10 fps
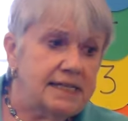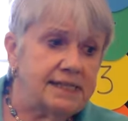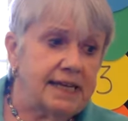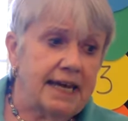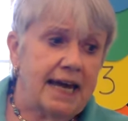
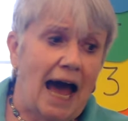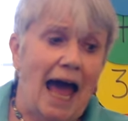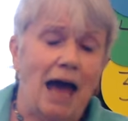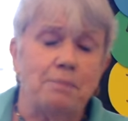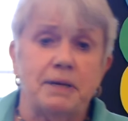Sing a
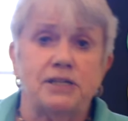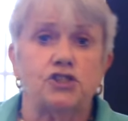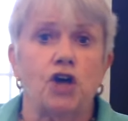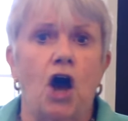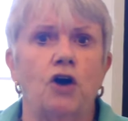happy
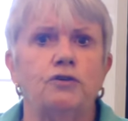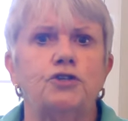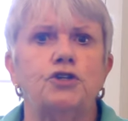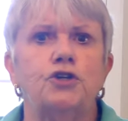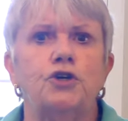song
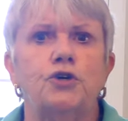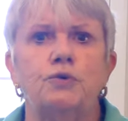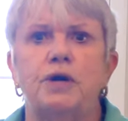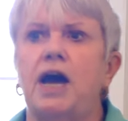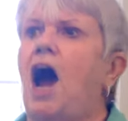to
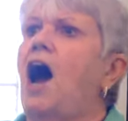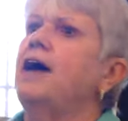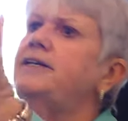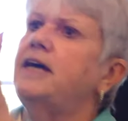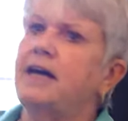
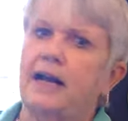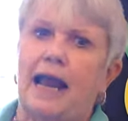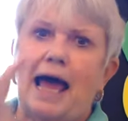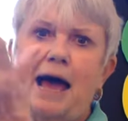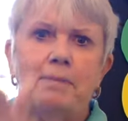God.
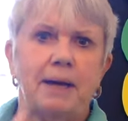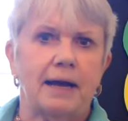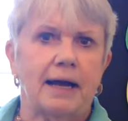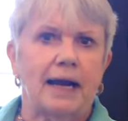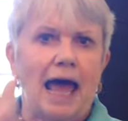Clap,
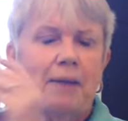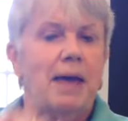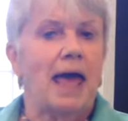clap.